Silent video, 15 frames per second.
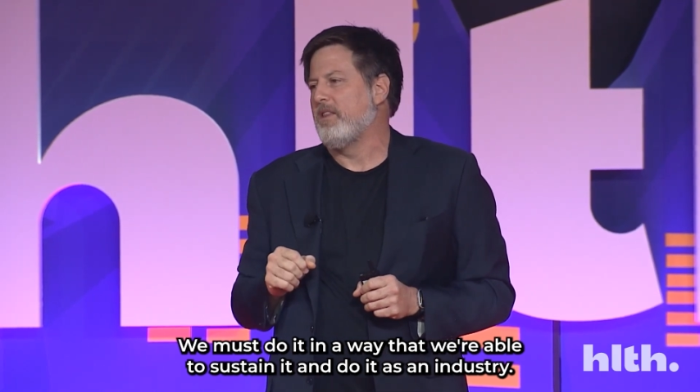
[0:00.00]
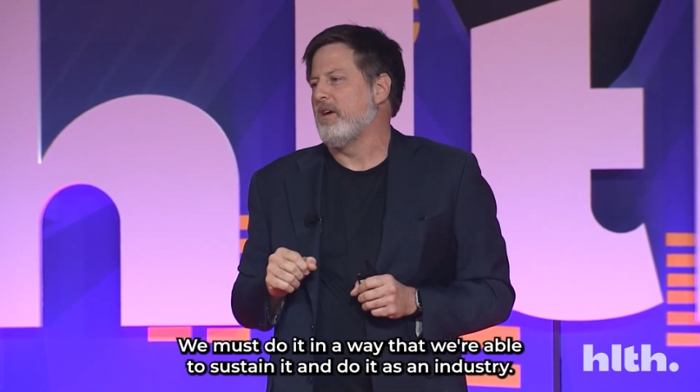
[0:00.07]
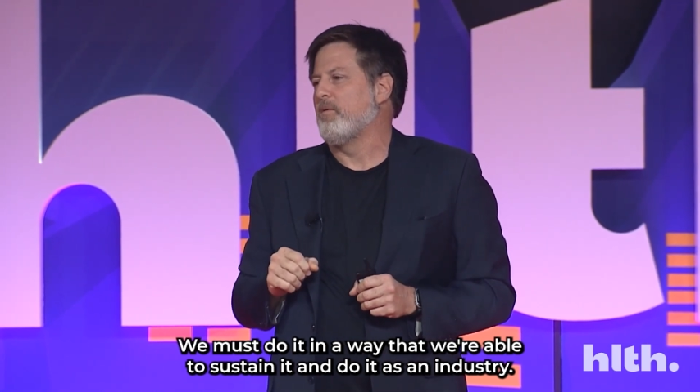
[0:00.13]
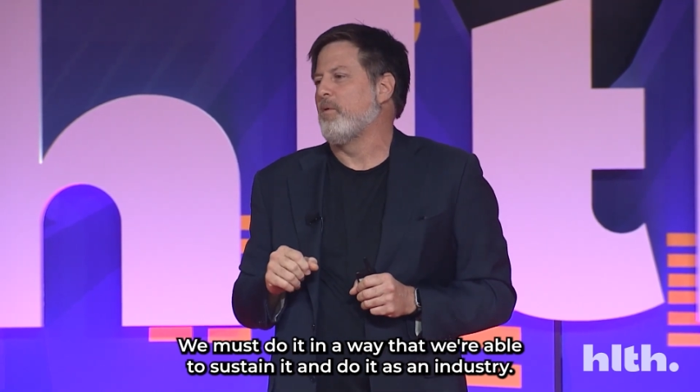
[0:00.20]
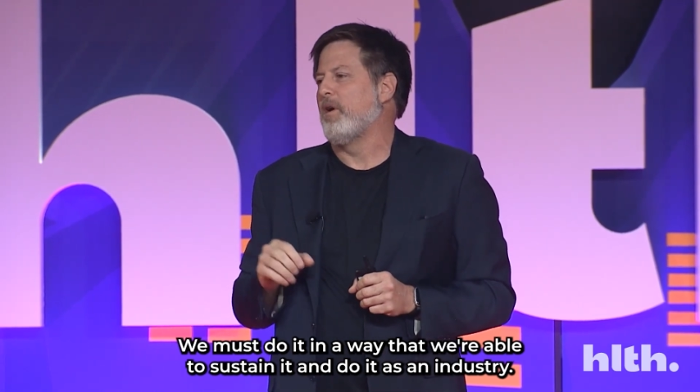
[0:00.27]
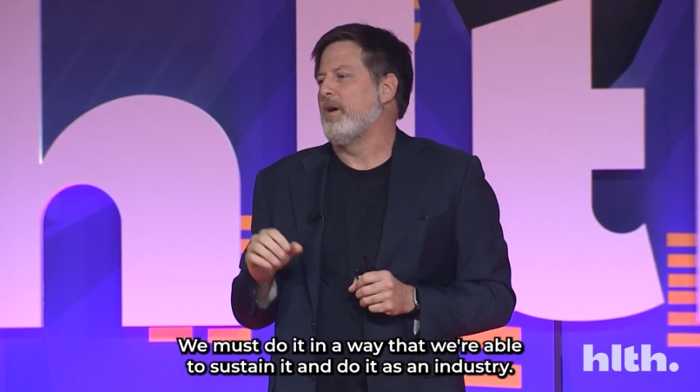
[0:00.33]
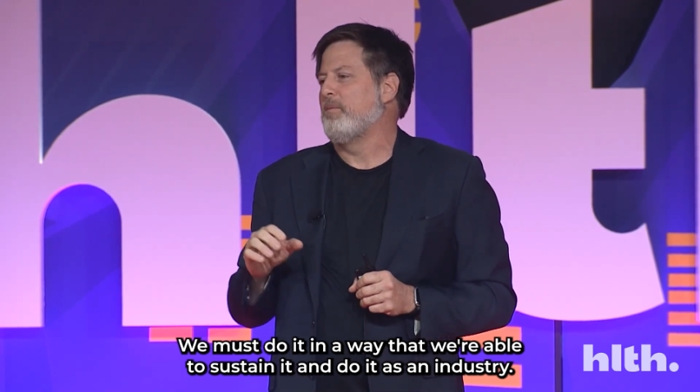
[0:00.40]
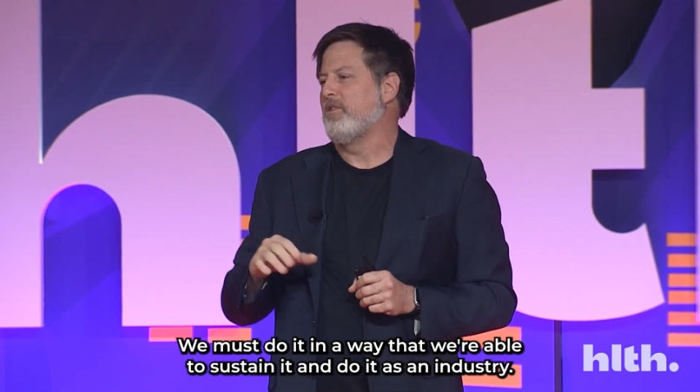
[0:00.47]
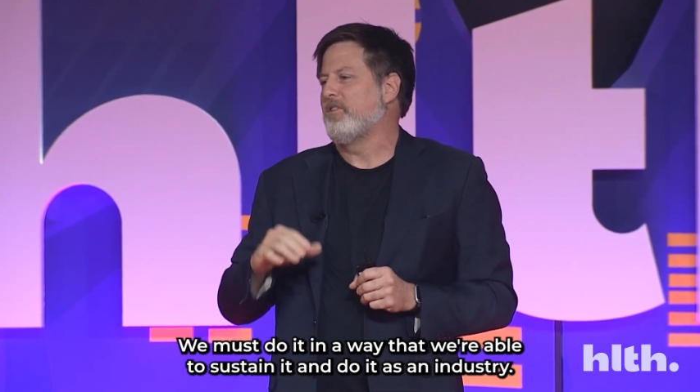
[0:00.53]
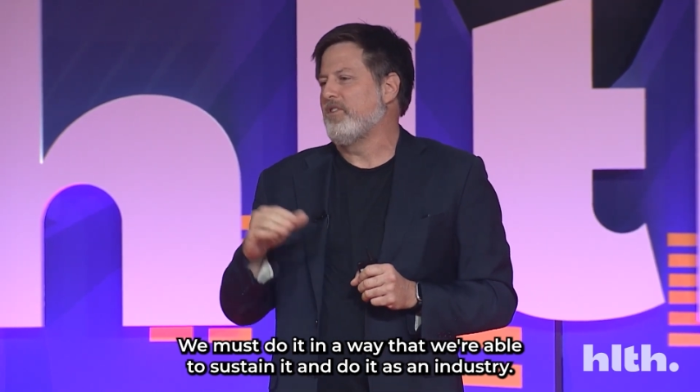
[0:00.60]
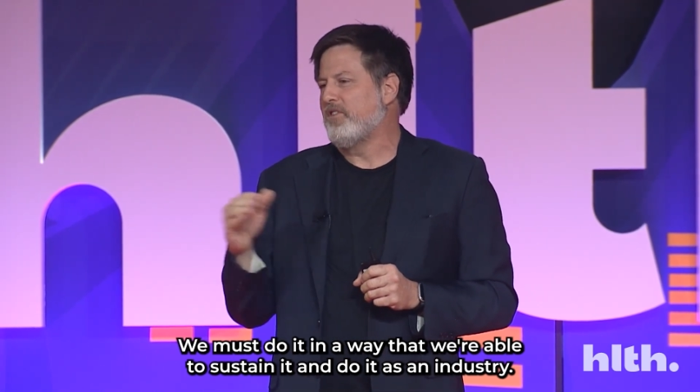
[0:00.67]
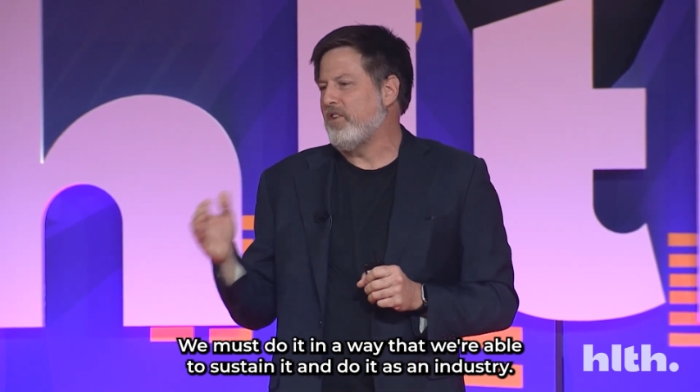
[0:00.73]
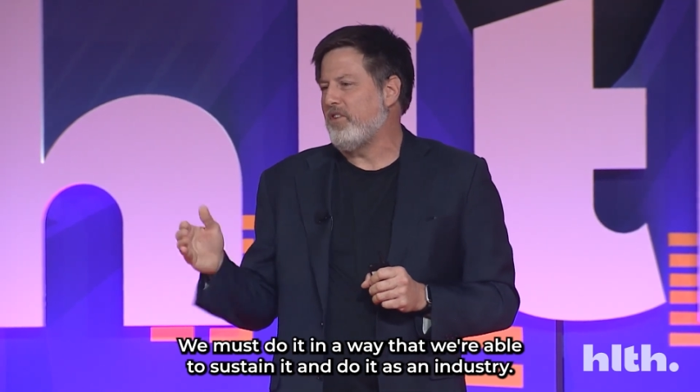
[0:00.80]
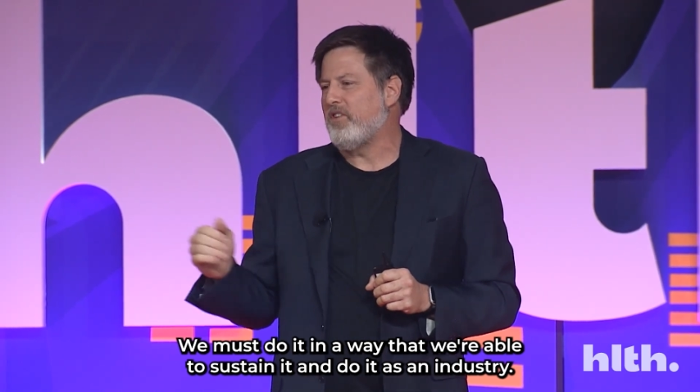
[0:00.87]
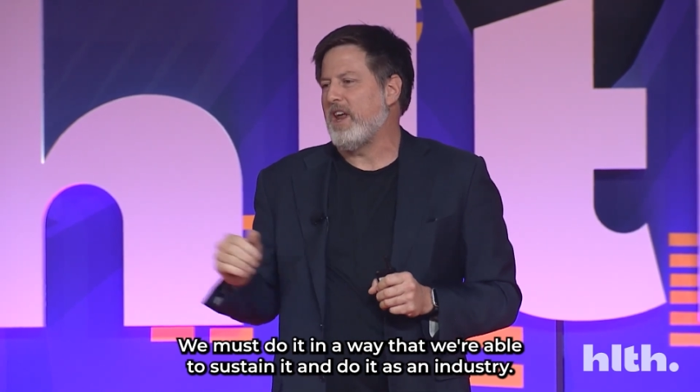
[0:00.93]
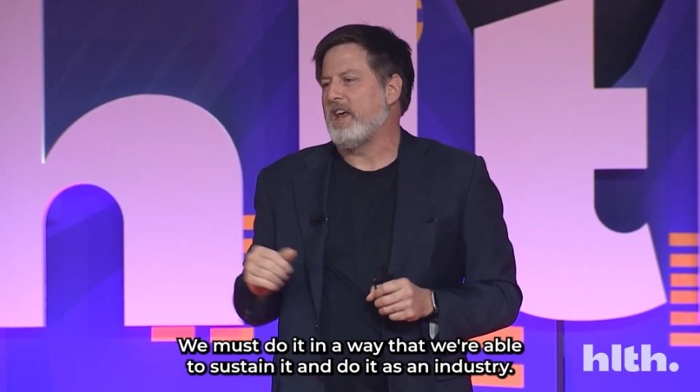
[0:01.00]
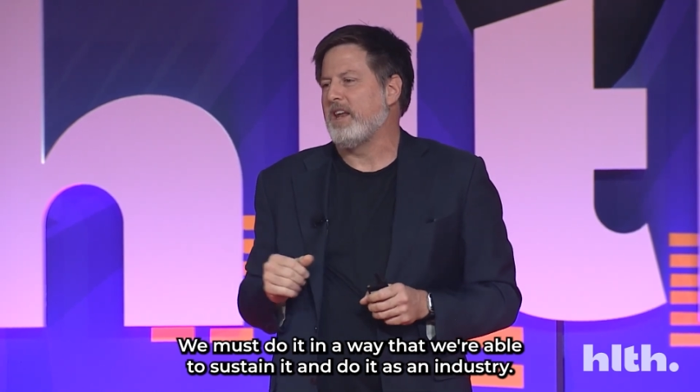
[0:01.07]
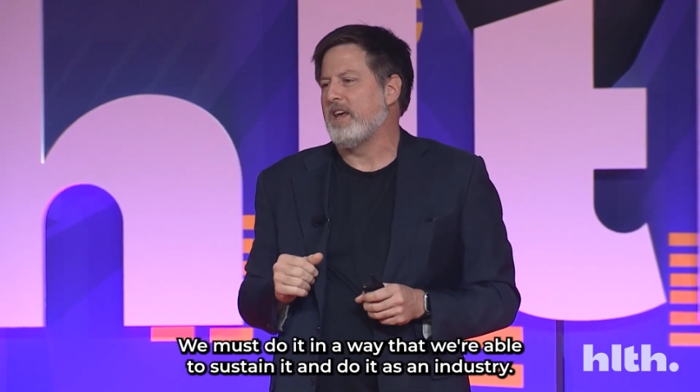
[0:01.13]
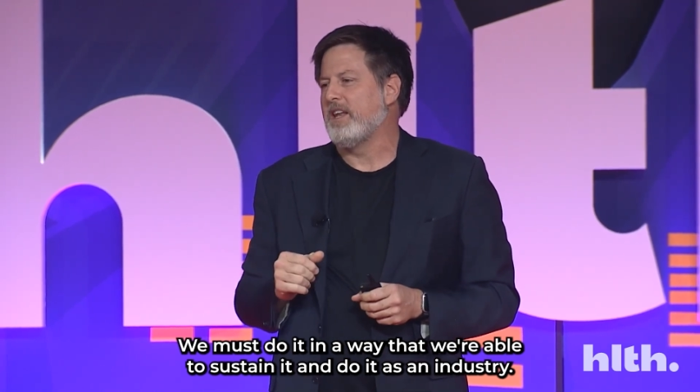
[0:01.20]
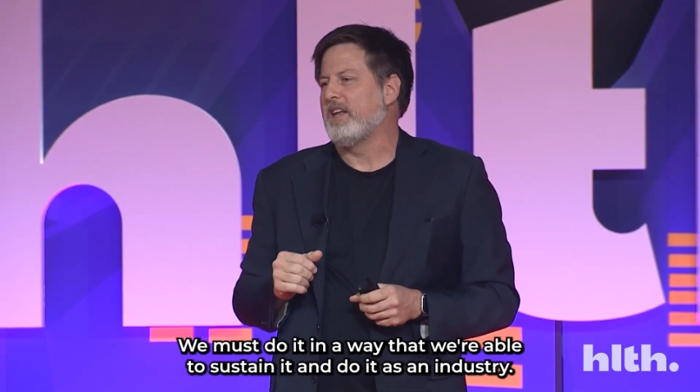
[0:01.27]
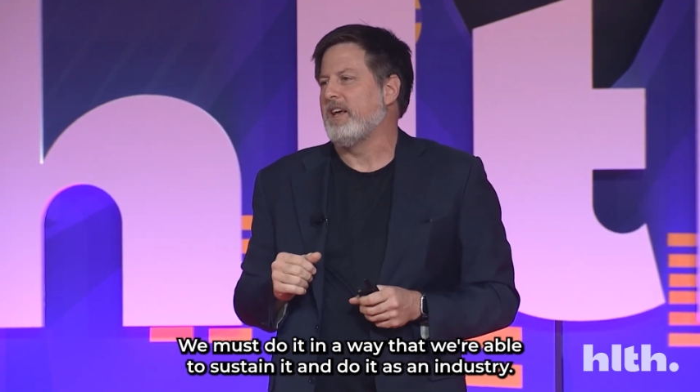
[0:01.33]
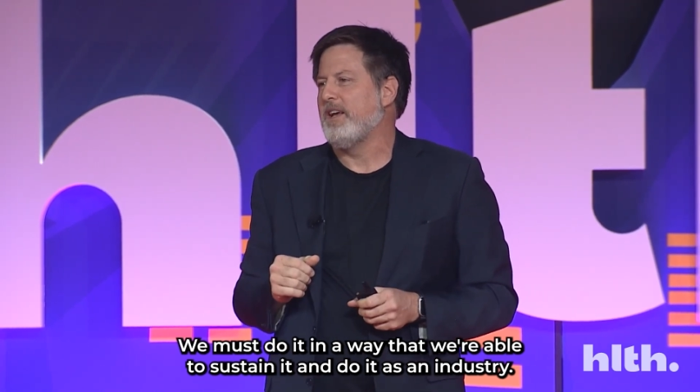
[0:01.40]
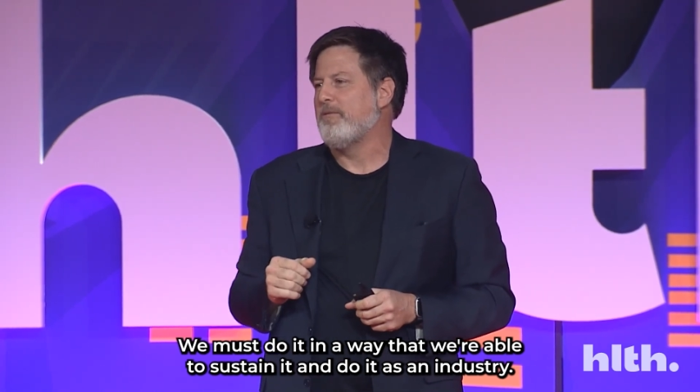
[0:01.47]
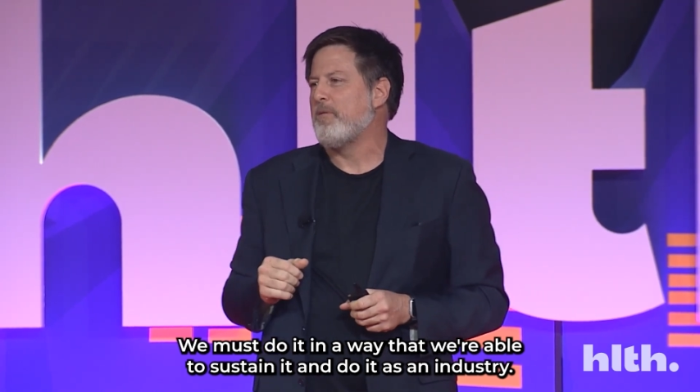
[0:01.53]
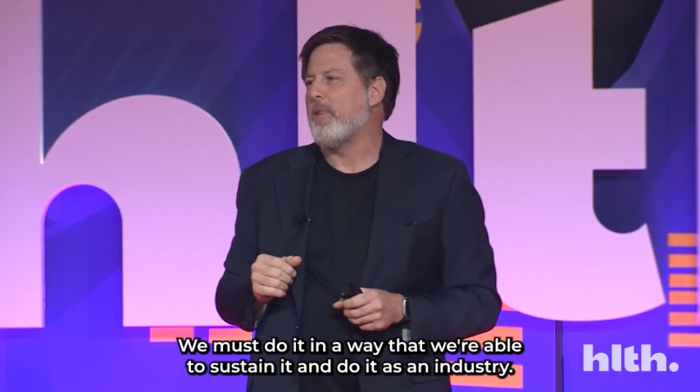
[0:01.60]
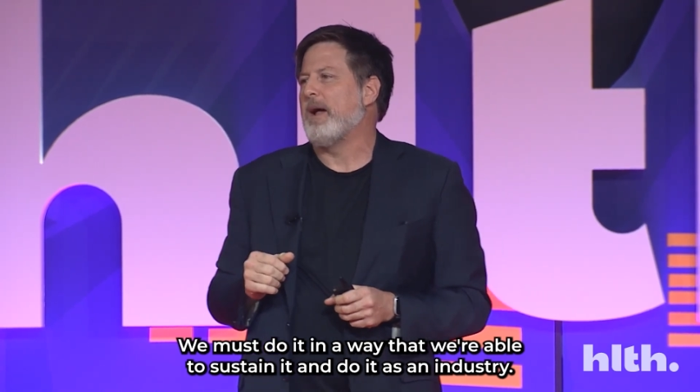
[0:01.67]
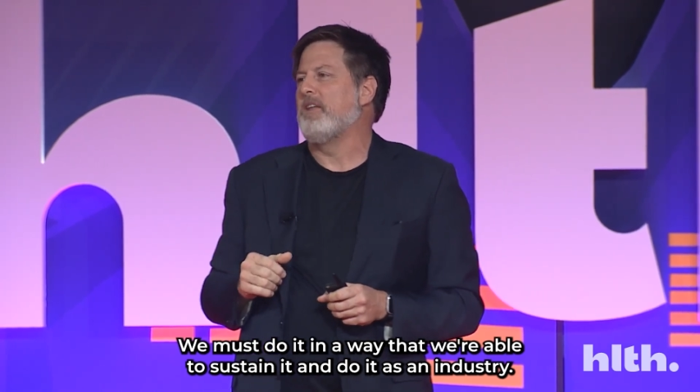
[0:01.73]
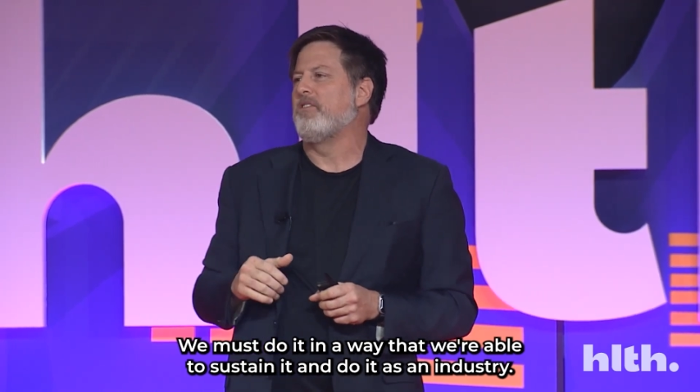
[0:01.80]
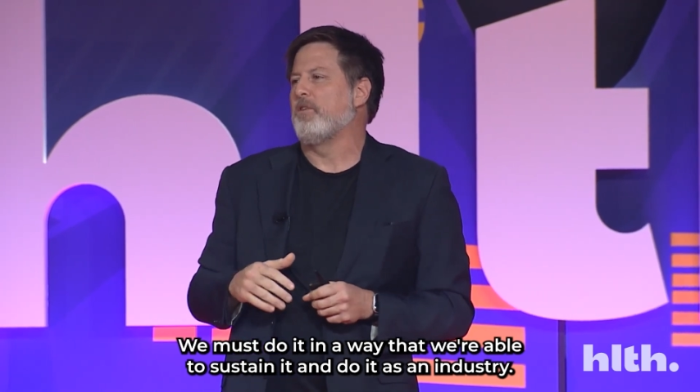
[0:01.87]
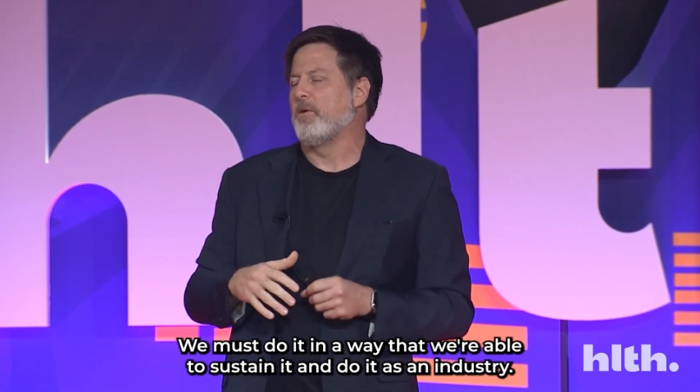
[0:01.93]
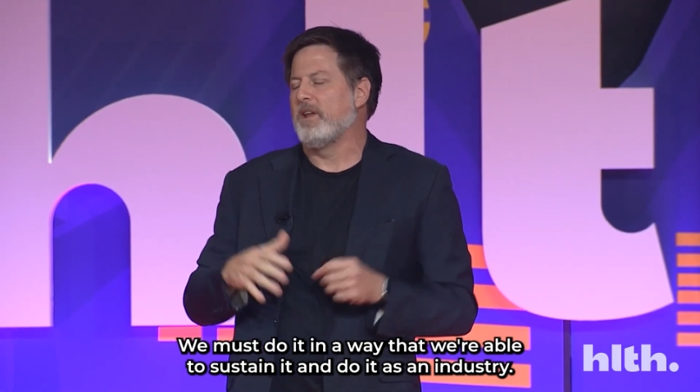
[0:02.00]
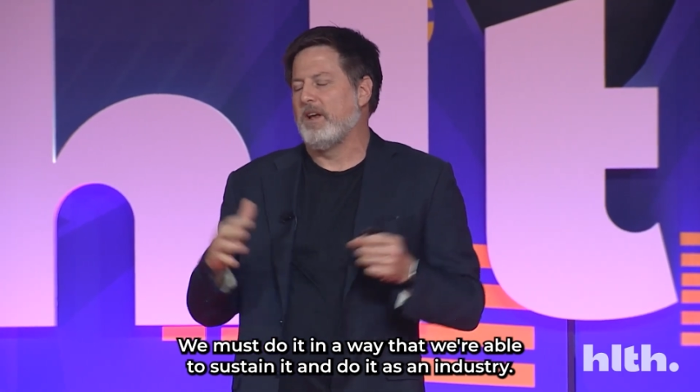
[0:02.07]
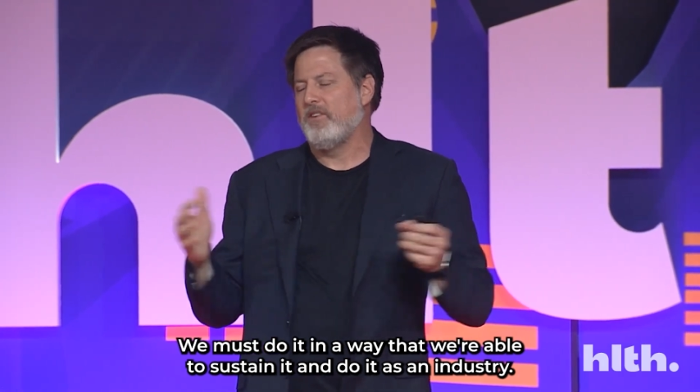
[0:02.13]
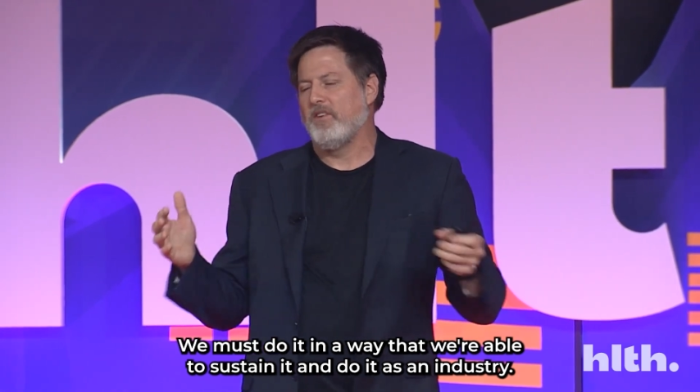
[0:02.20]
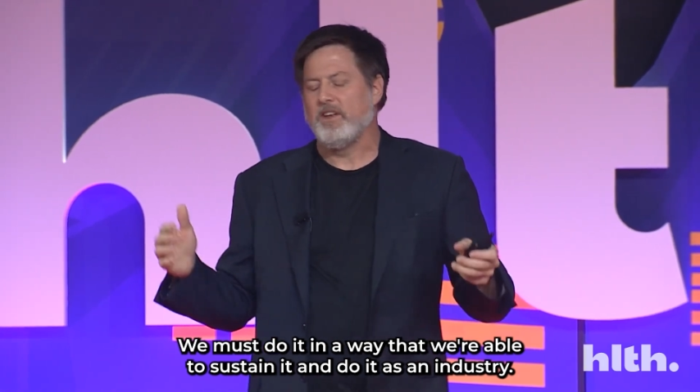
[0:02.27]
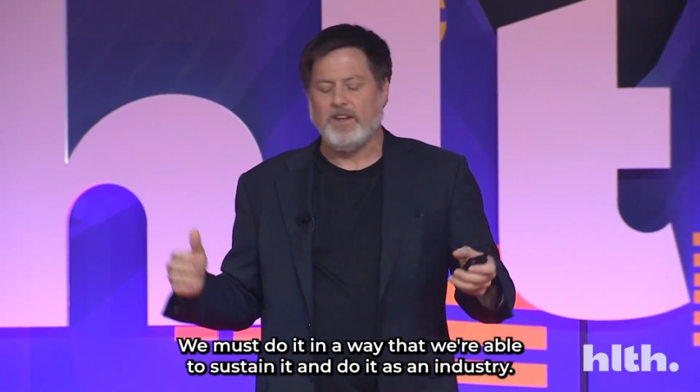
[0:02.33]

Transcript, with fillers: that we're able to sustain it and do it as an